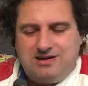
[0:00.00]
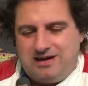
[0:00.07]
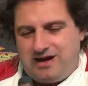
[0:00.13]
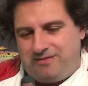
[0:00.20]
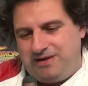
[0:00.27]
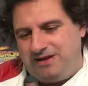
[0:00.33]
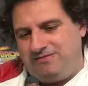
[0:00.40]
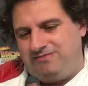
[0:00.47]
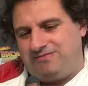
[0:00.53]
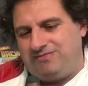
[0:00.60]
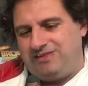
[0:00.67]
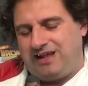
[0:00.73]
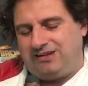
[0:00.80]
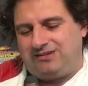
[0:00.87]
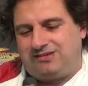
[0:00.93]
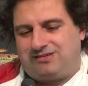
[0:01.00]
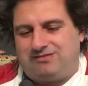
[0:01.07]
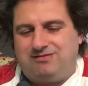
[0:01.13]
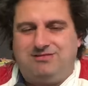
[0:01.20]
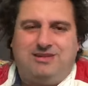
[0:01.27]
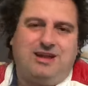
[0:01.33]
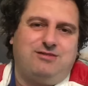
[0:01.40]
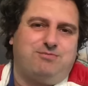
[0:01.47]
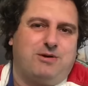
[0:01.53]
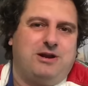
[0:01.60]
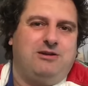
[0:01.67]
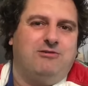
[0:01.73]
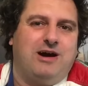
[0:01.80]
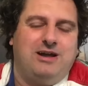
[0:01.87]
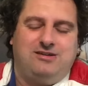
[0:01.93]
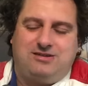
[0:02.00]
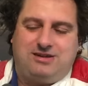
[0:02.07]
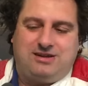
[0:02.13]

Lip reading: I mean, that's pretty lazy.